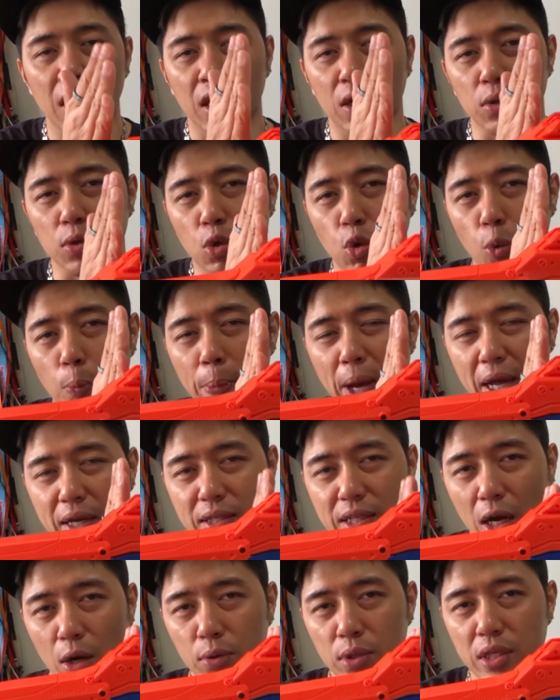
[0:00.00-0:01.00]
it'll go back
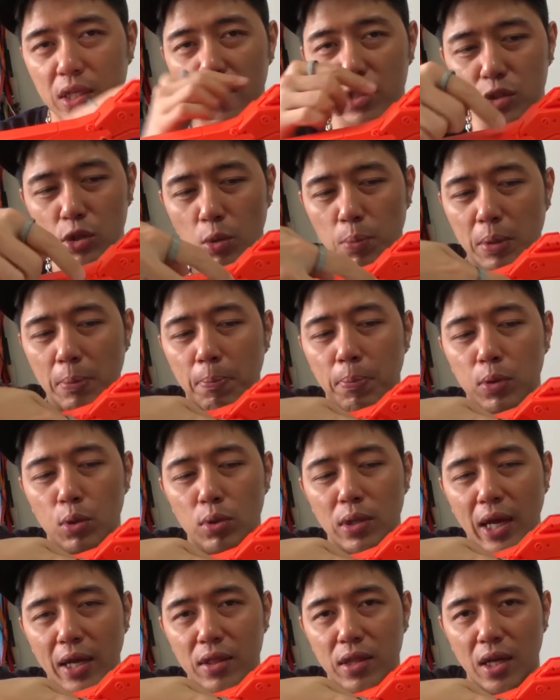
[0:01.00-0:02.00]
down here, so it'll be blue
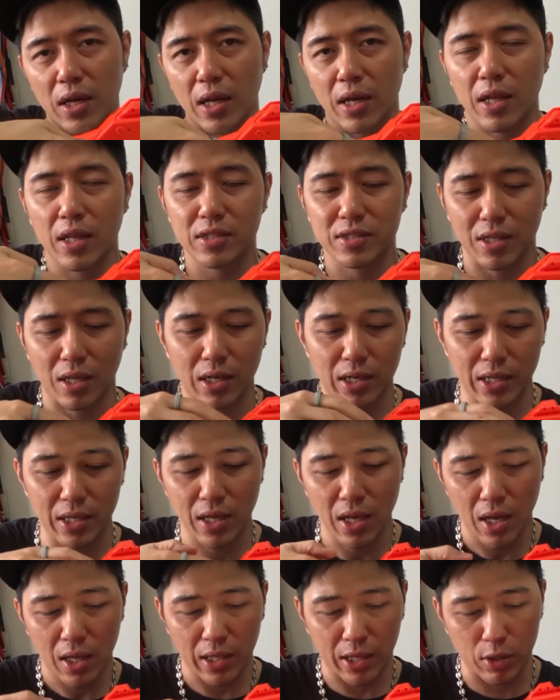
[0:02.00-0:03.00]
like that, and then suddenly
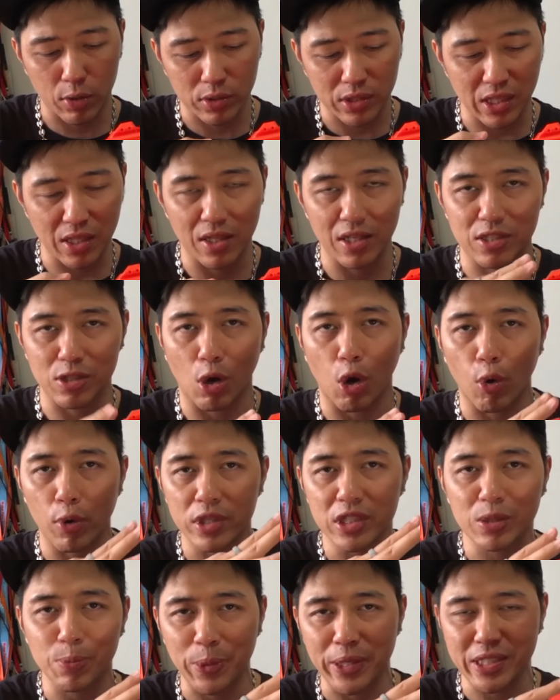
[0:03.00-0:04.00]
like you'll see these
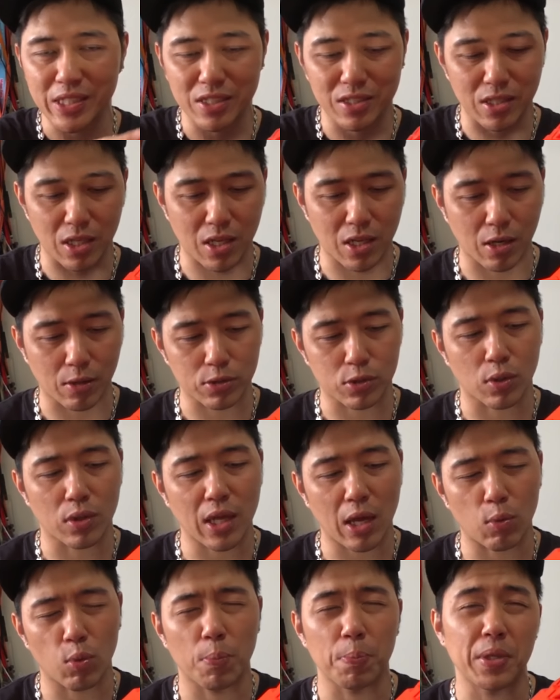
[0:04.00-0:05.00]
orange pieces sticking out, so
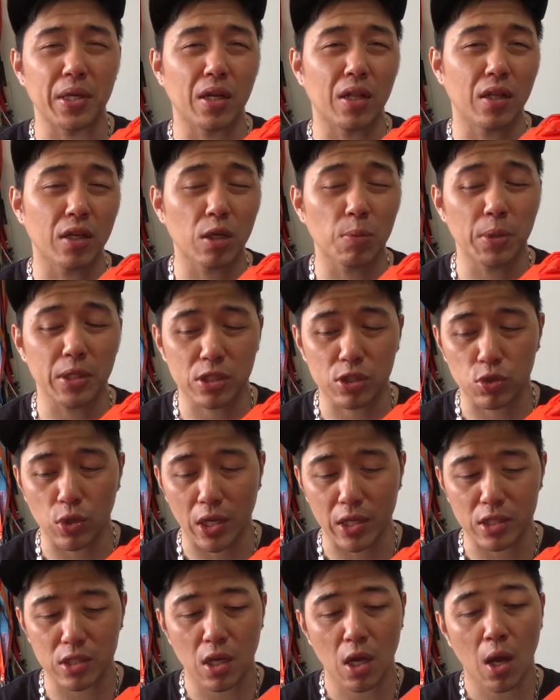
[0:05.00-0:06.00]
that would be a little bit
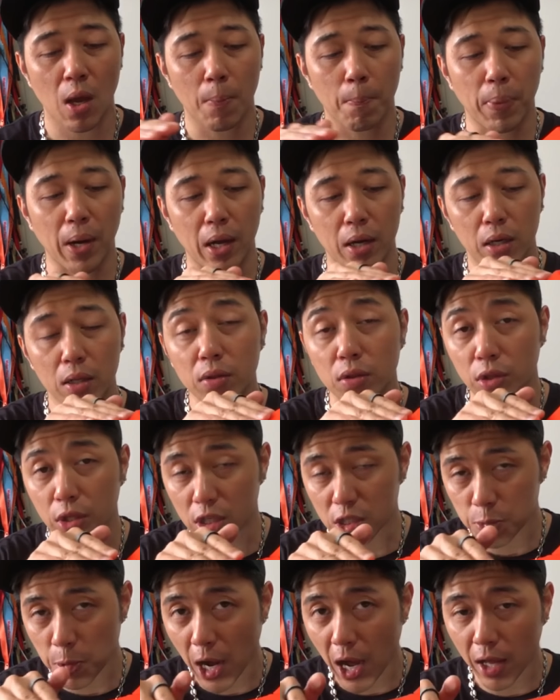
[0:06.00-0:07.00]
strange. But
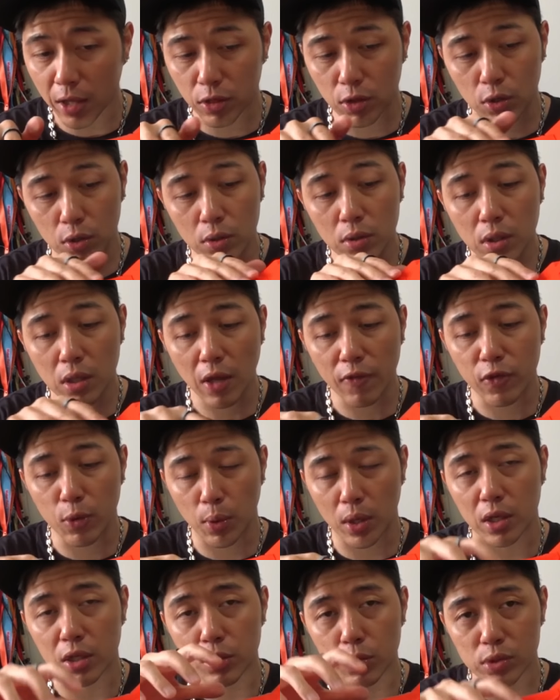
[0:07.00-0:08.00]
this part though, if you
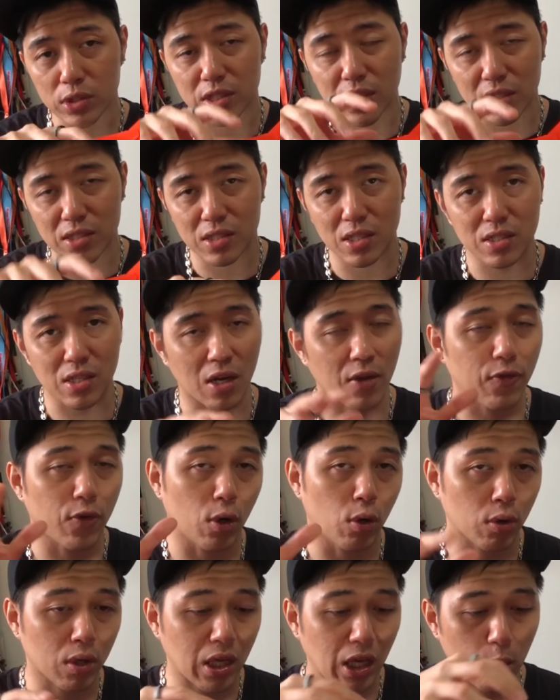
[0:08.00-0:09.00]
want to use just this and if
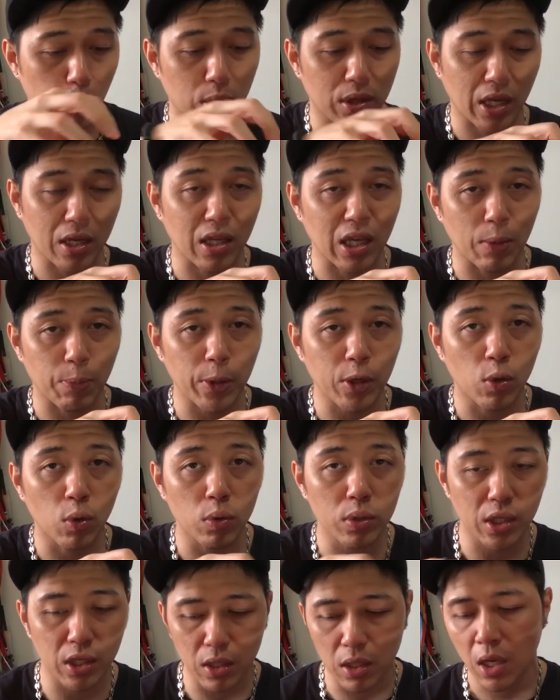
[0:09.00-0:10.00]
you're okay with that gaping
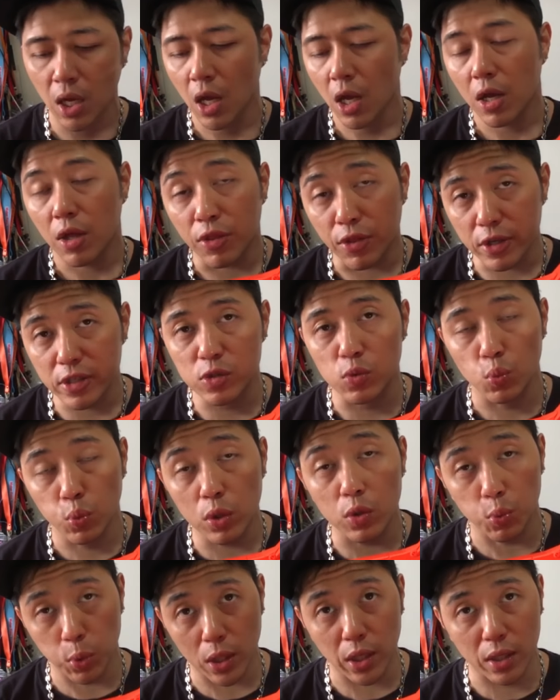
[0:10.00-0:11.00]
hole here, this
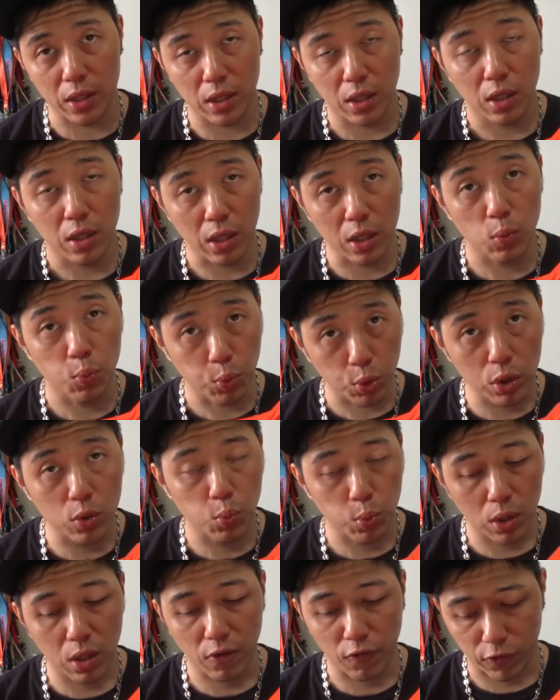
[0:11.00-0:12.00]
would work. It would
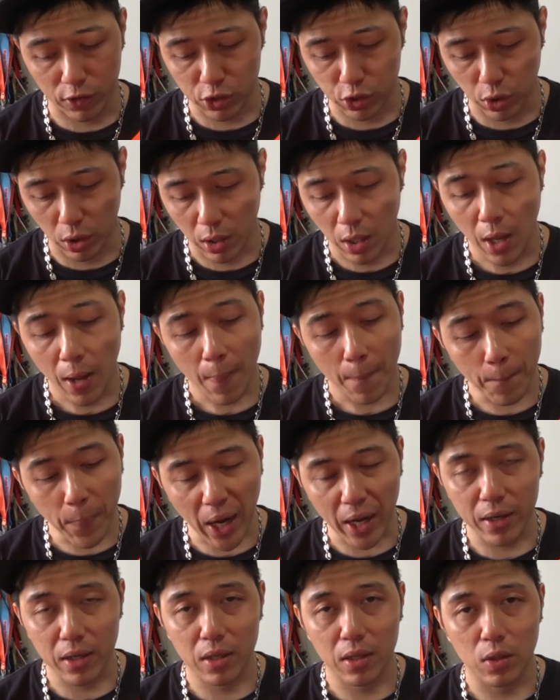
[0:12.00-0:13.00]
work for sure.
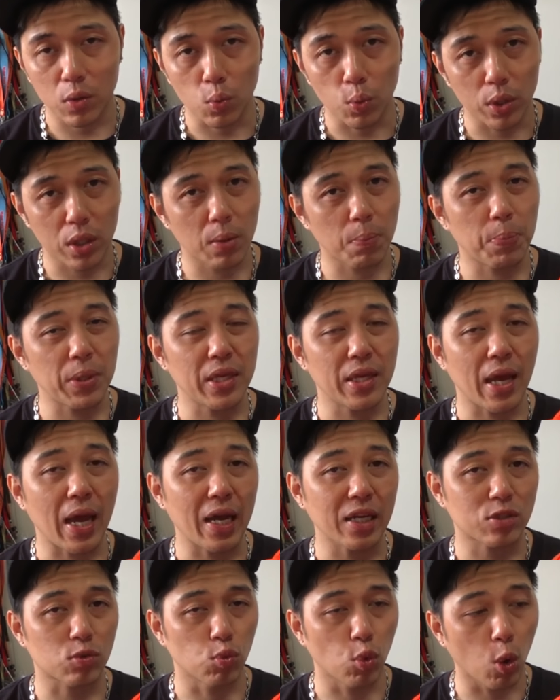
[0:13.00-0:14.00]
But would it be
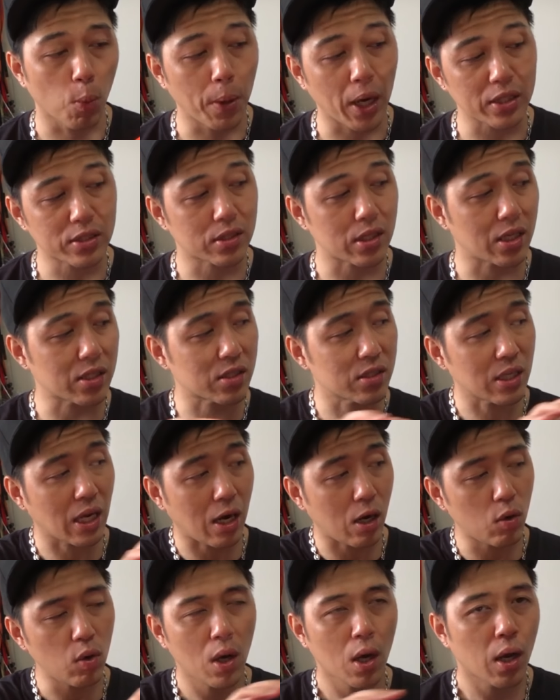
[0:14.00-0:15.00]
as robust as
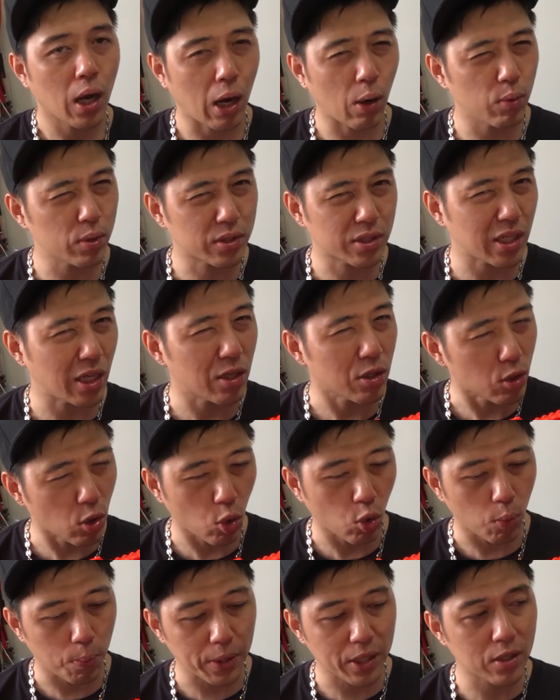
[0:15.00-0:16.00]
now? I would say
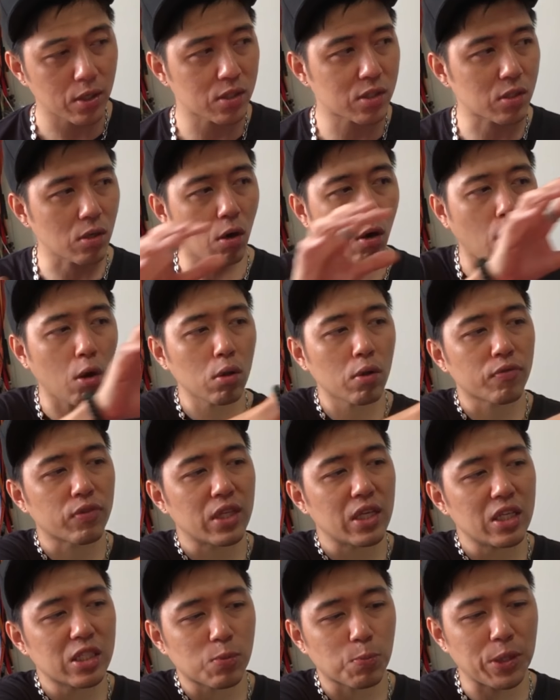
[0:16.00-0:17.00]
no, because all of
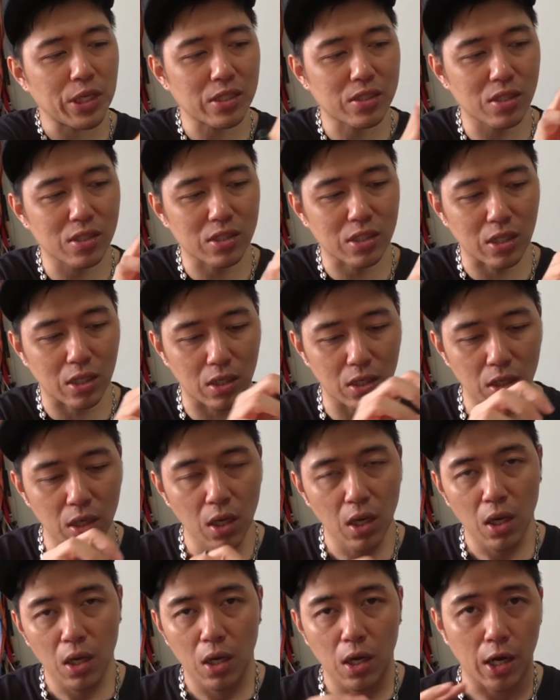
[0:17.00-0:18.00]
these pieces here
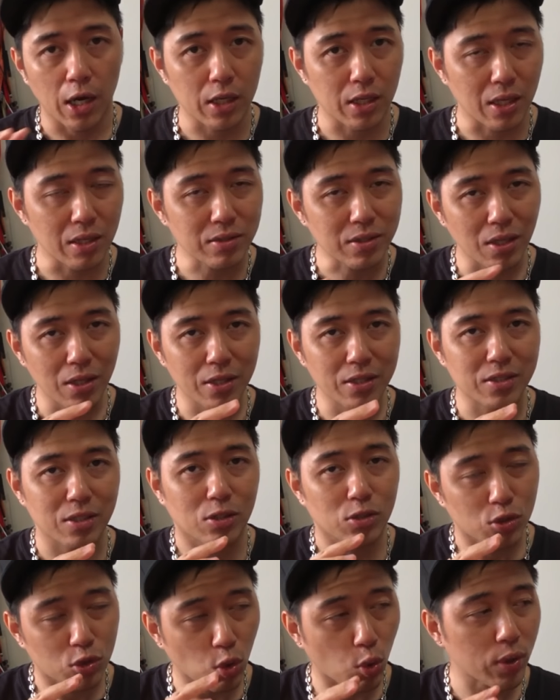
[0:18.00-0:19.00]
are
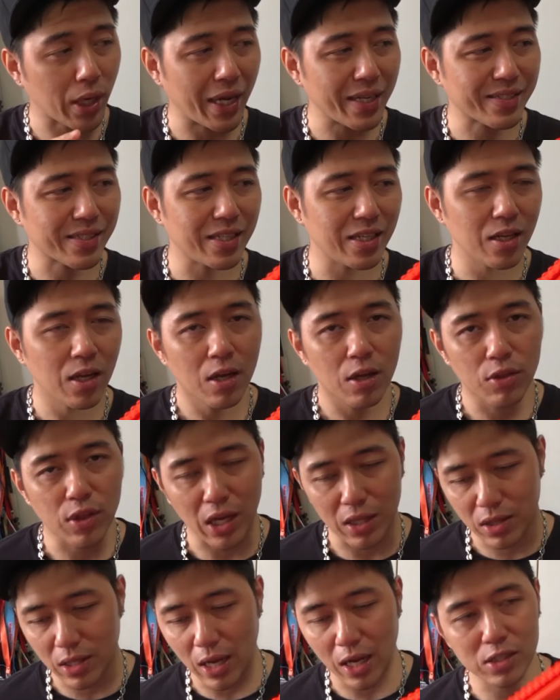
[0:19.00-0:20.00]
interlinked so nicely
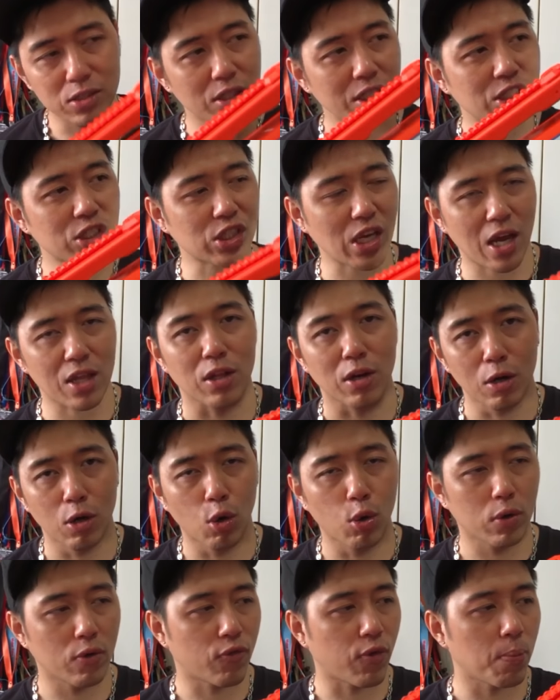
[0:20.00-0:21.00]
that they actually share the
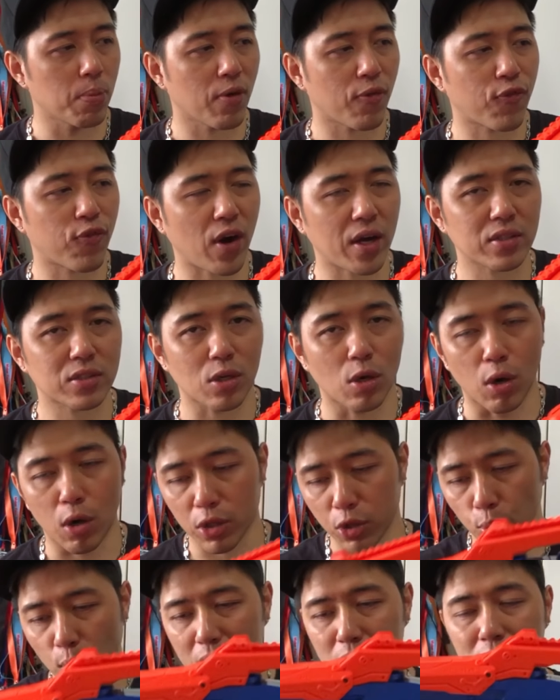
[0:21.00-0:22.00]
load from the front all
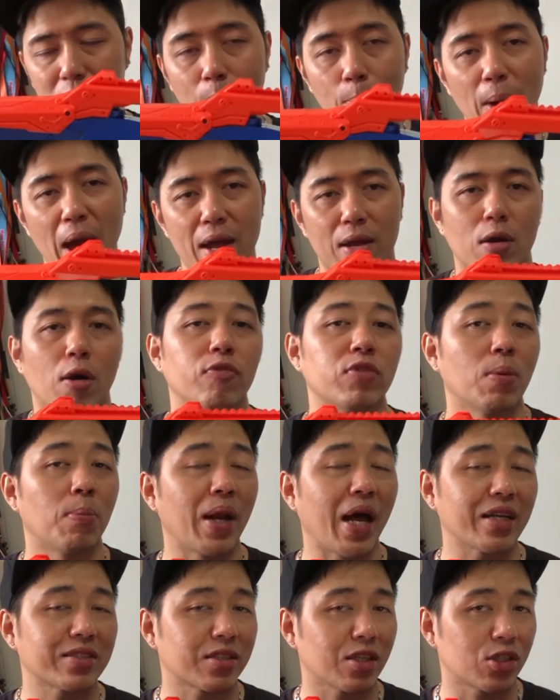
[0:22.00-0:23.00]
the way to the back of the
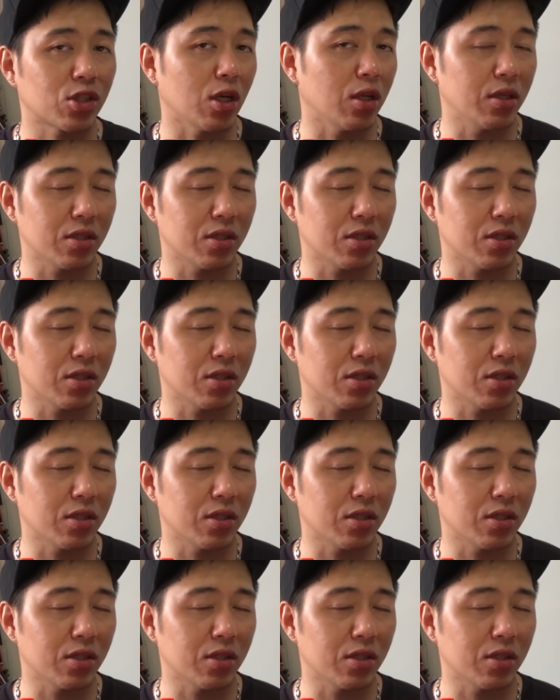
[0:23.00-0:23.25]
blaster shell